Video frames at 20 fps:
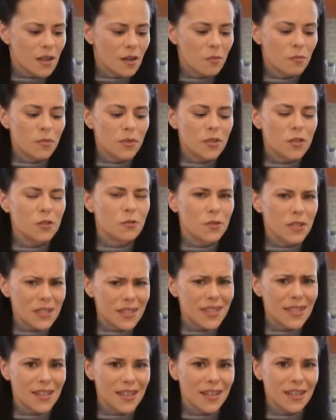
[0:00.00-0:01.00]
But do we
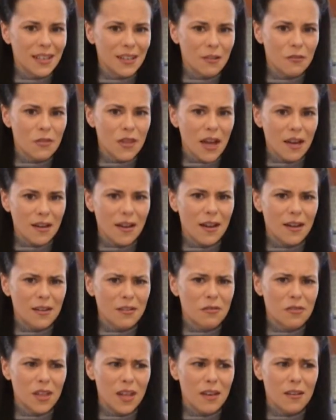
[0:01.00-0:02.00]
see any of that kind of
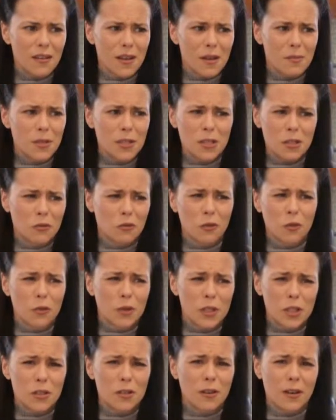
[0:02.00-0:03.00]
thing coming to
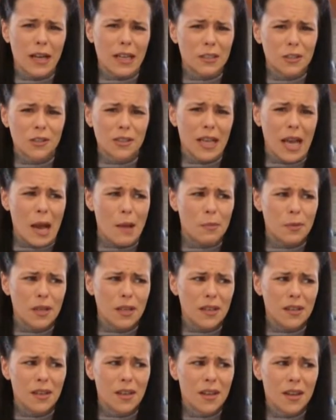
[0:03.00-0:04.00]
fruition or actually
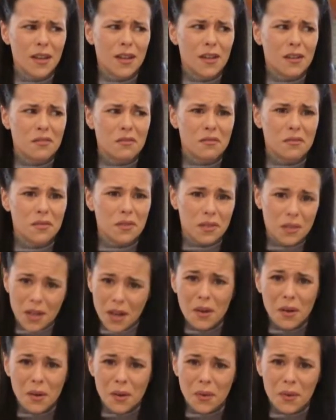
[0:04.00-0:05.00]
happening?
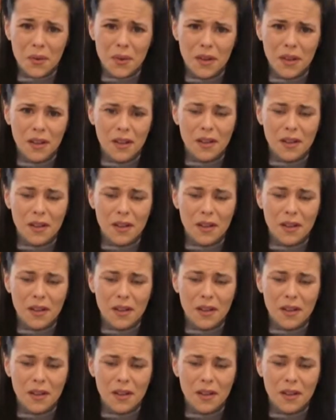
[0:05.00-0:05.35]
No.